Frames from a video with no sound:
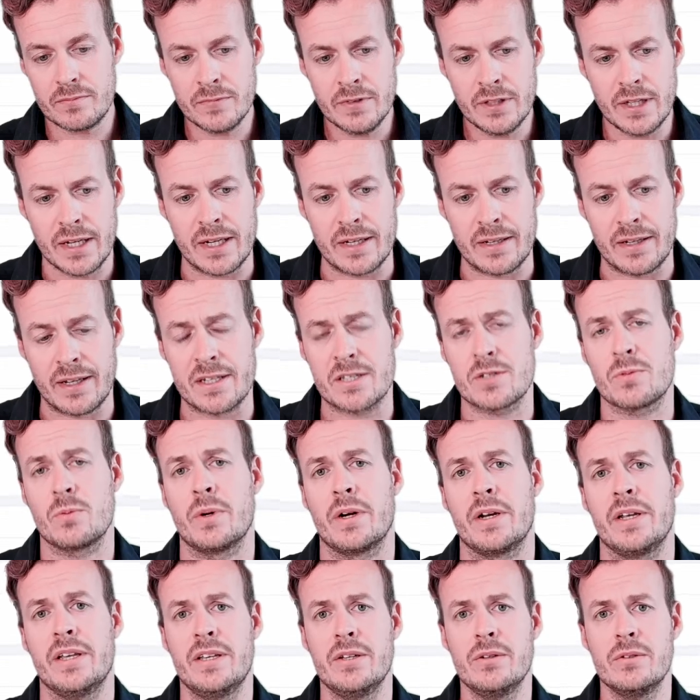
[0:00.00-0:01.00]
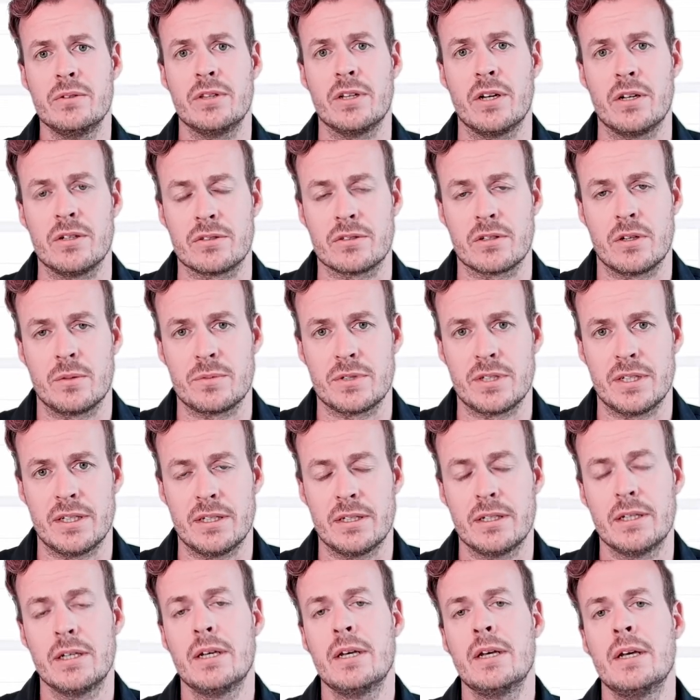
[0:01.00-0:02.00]
and that's where Yield Notes comes
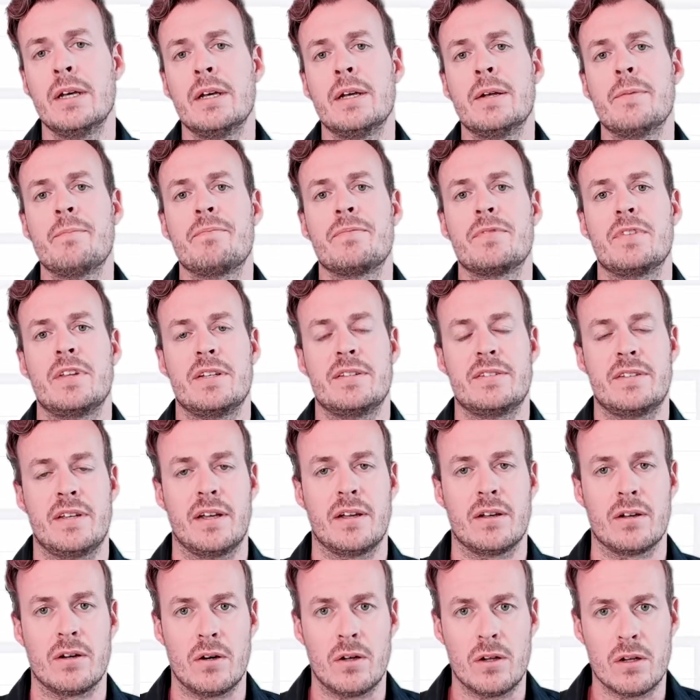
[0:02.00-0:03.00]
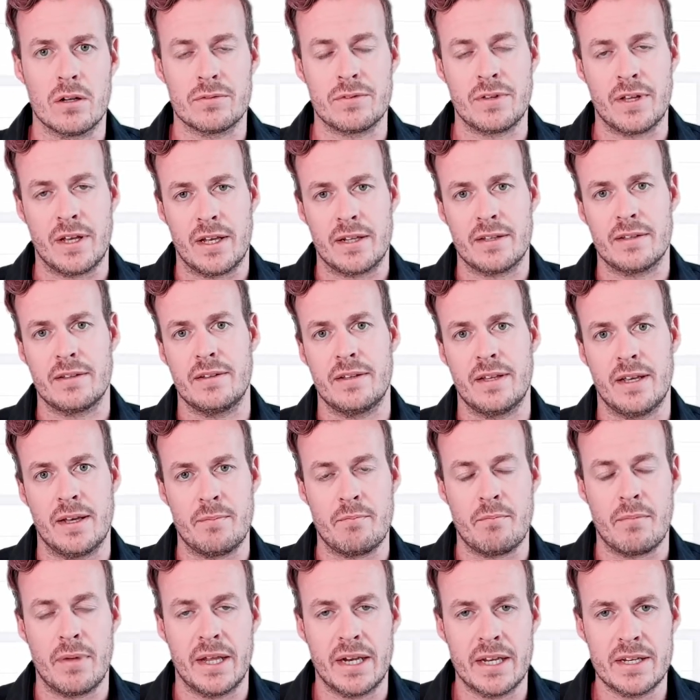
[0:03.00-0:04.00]
in. They take all of that, they
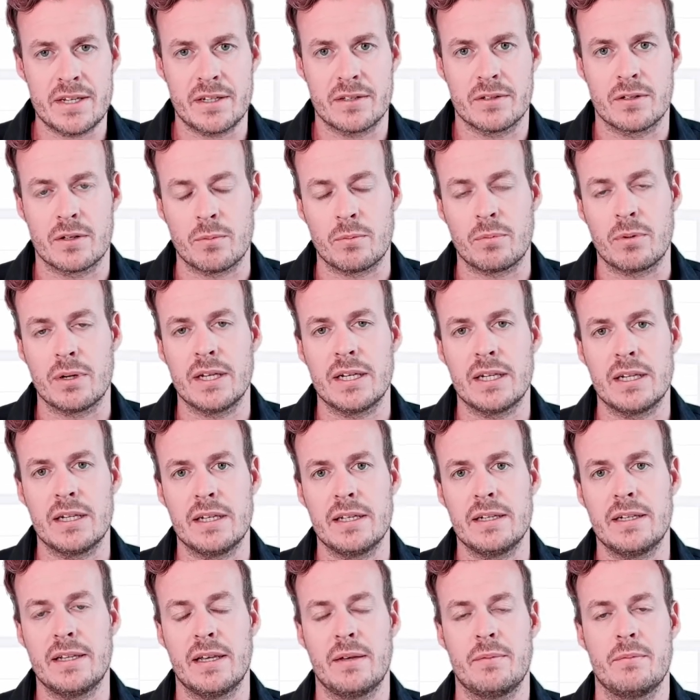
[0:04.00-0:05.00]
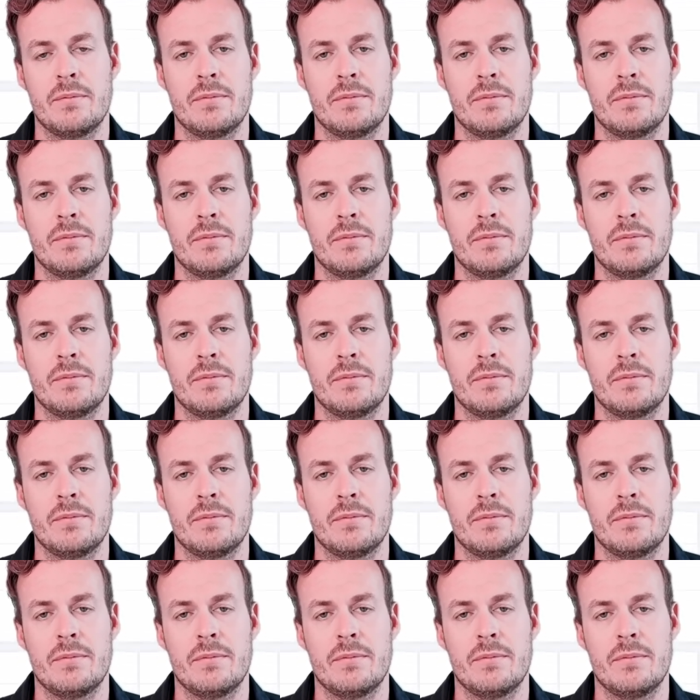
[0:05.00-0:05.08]
manage it completely, they